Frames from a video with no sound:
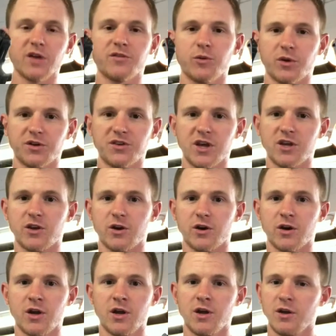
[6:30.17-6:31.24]
If you want to take
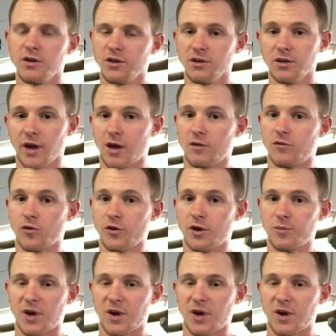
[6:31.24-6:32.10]
your California,